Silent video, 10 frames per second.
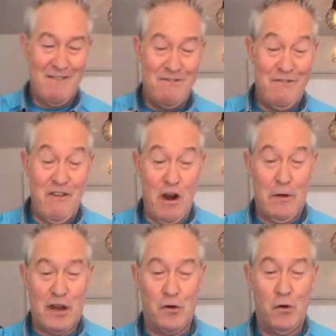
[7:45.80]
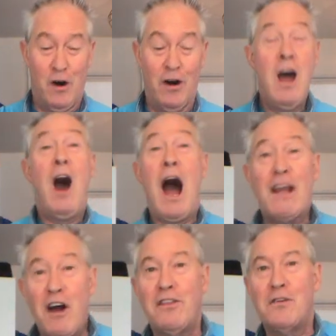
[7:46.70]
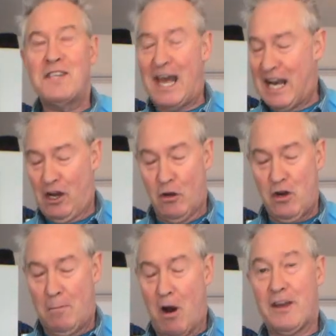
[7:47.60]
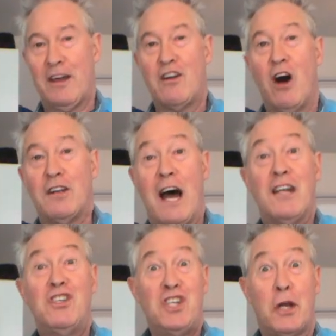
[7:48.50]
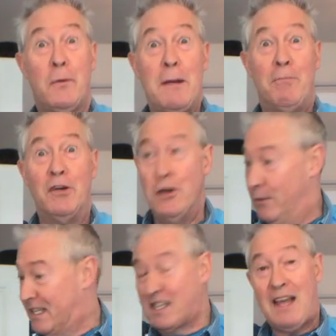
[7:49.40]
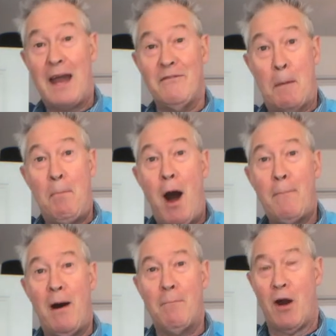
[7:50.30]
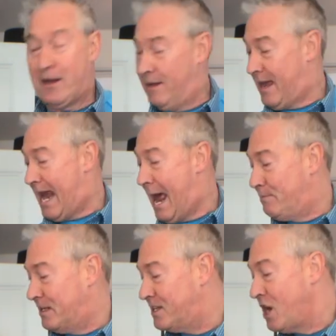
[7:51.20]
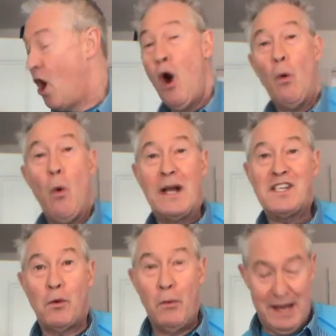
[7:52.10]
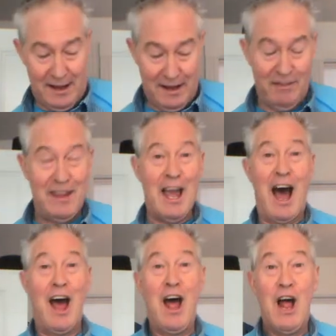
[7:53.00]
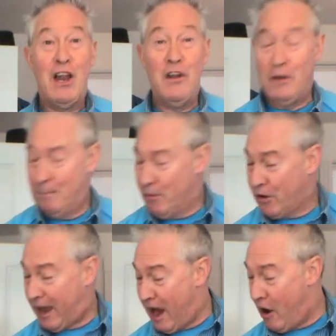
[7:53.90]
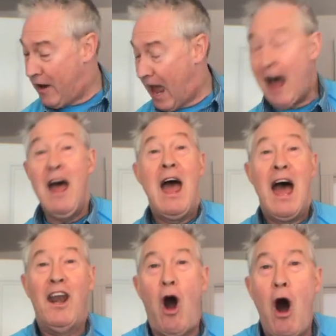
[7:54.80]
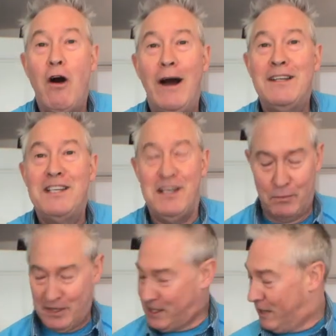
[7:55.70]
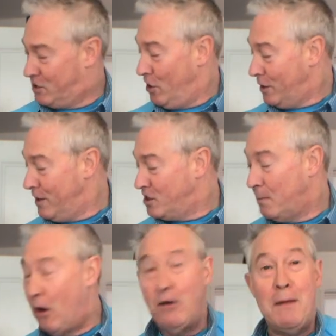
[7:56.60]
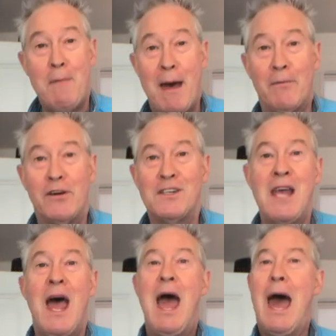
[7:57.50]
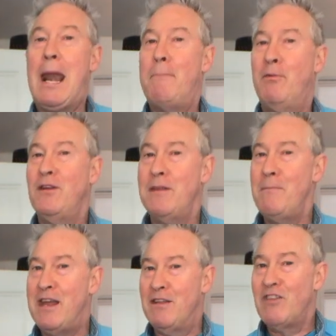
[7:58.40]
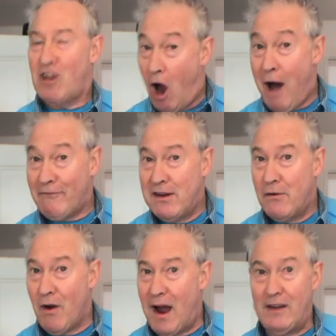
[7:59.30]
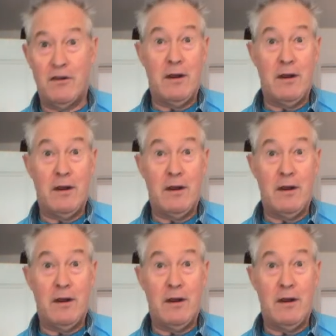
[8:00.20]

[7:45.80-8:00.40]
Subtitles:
Very cool. I got those at a local market called Chicory Blue. It's kind of a pop-up market that happens once a week in the Lunenburg area. And all I did was I took the chipotle peppers and I put them in the coffee grinder